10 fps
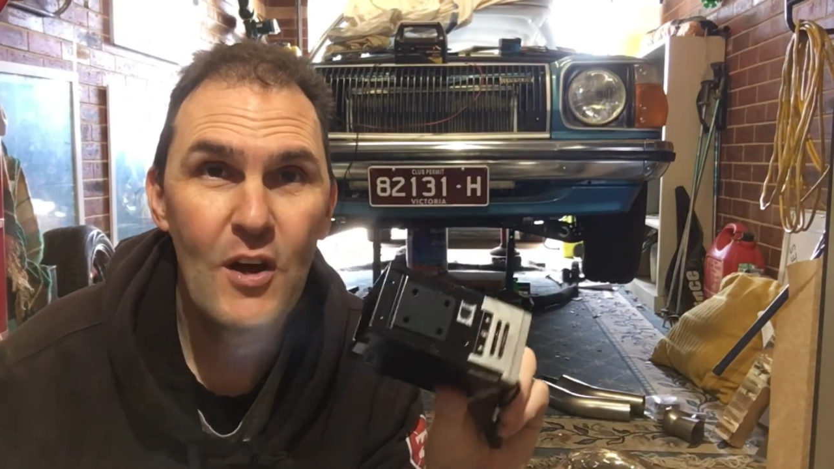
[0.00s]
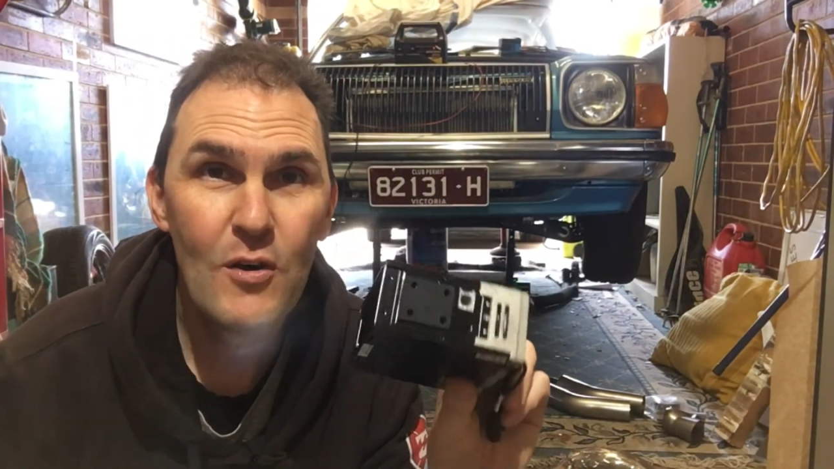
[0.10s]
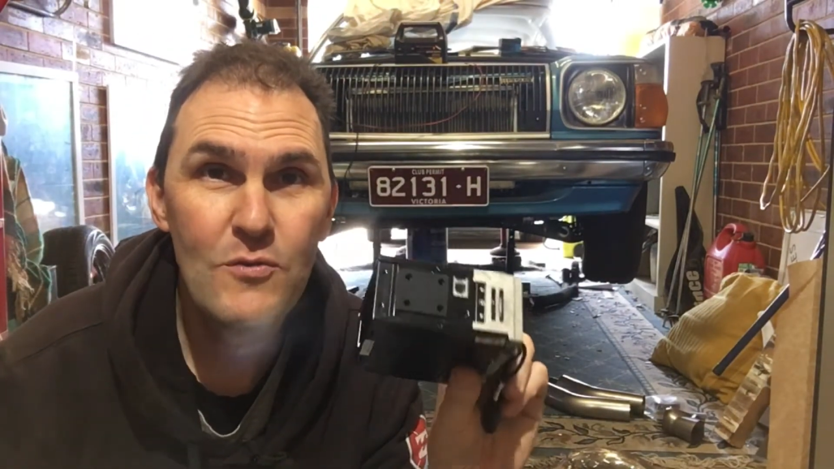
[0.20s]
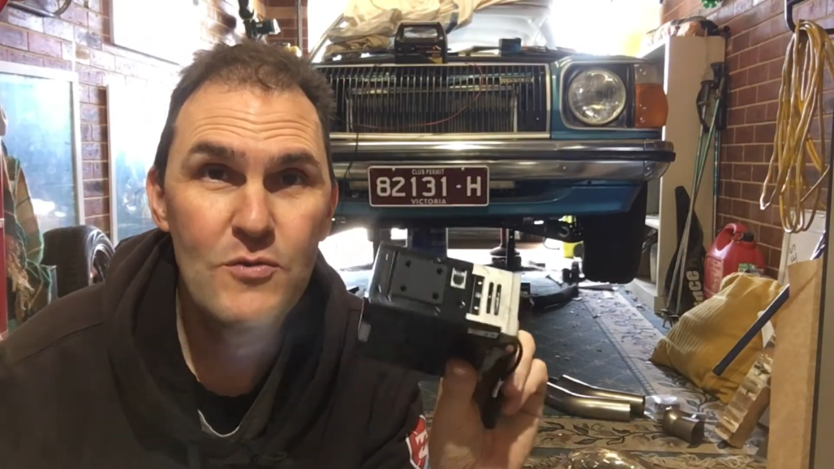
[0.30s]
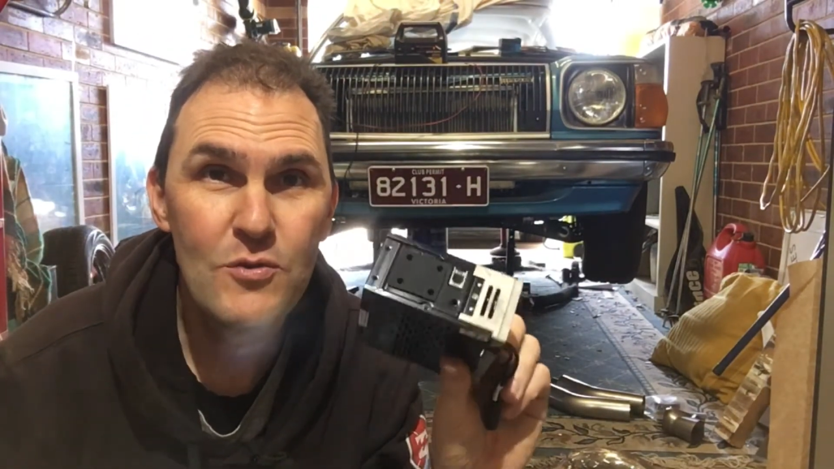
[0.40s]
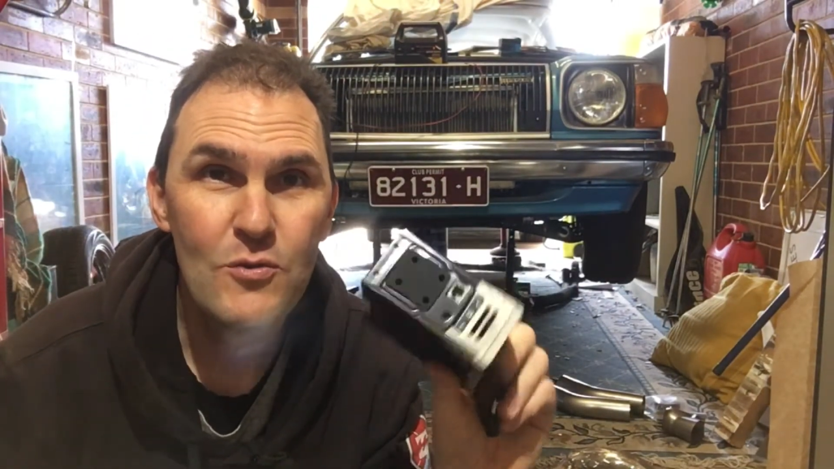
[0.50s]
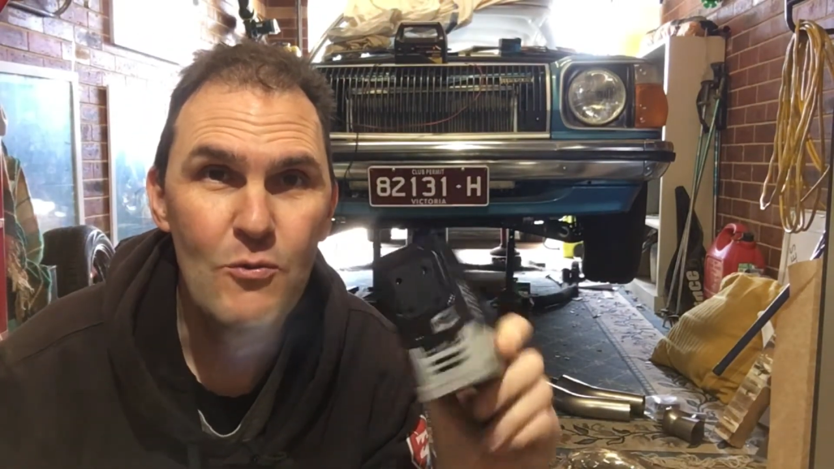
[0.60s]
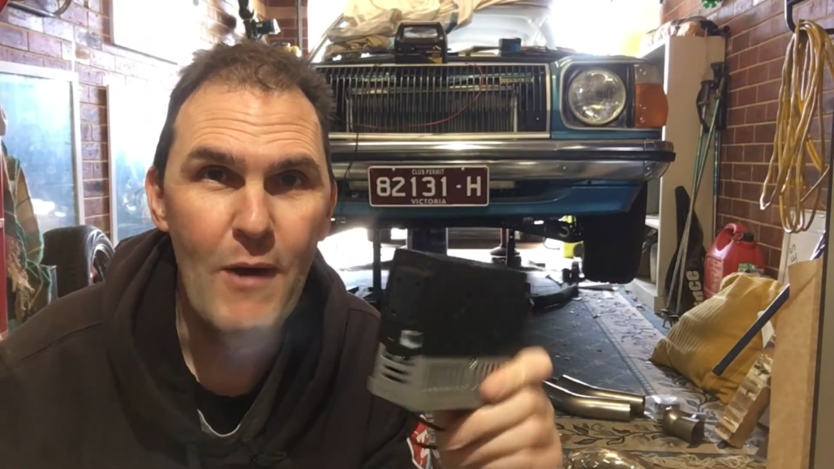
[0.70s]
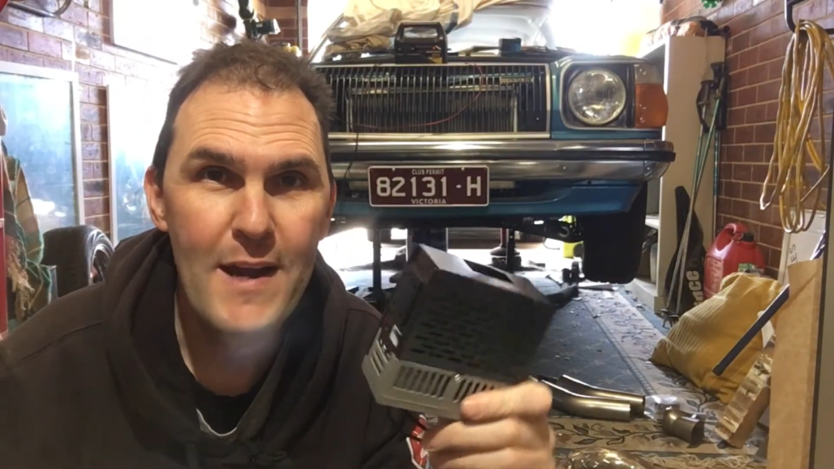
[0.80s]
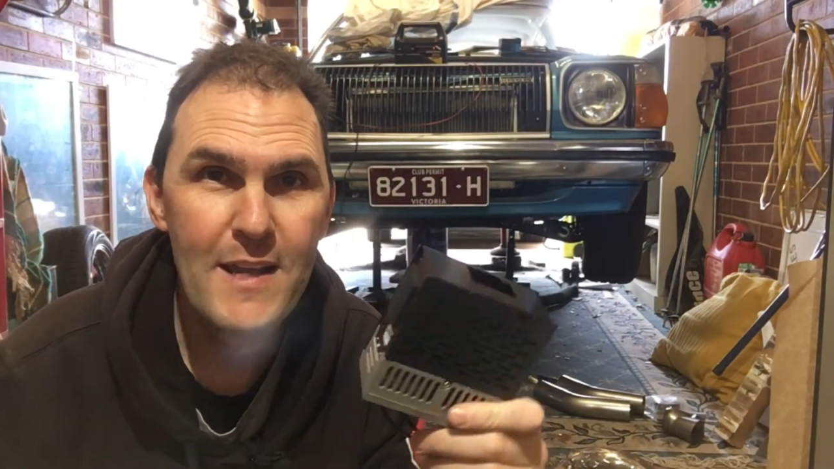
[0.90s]
old school
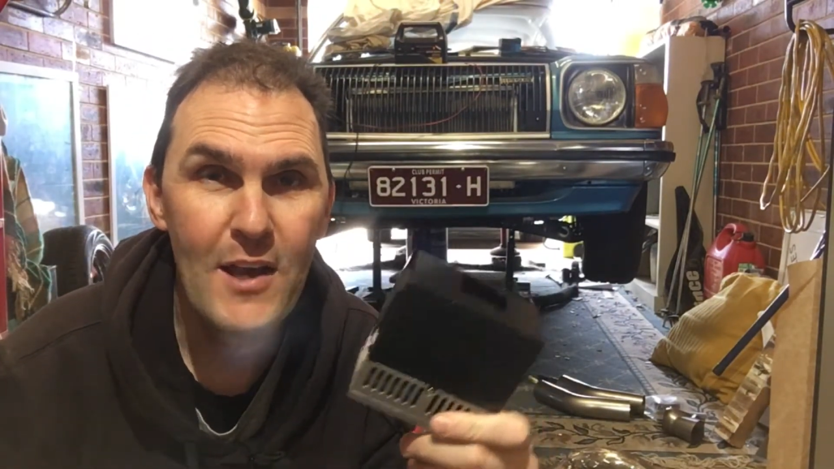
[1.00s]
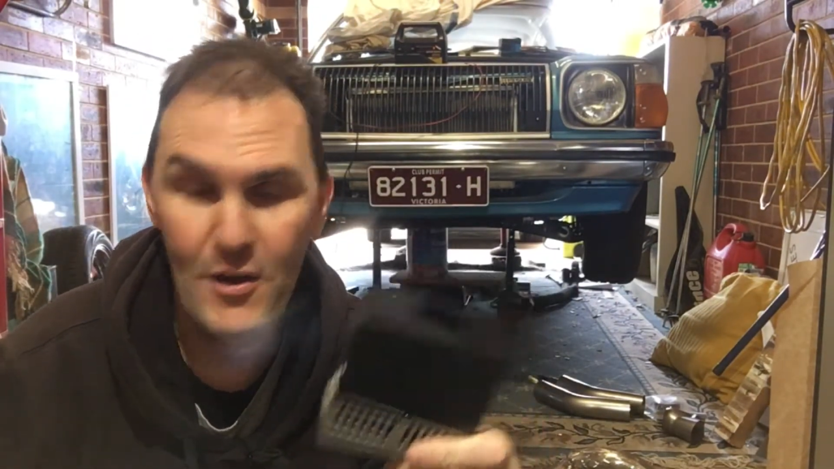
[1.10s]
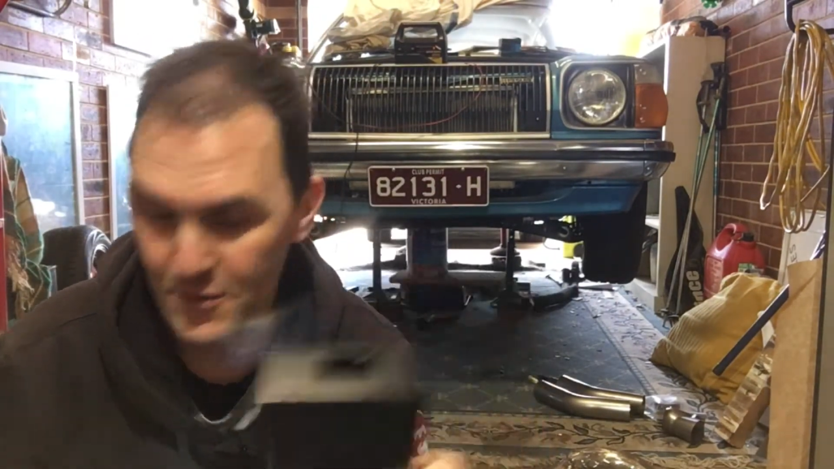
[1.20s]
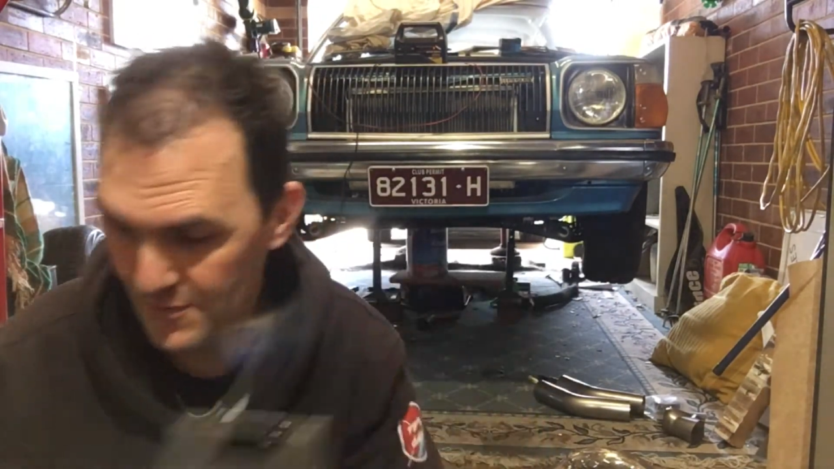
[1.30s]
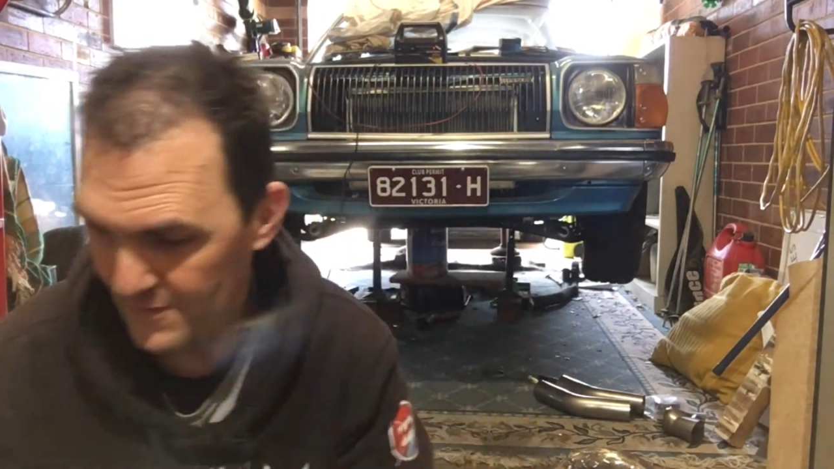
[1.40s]
radio.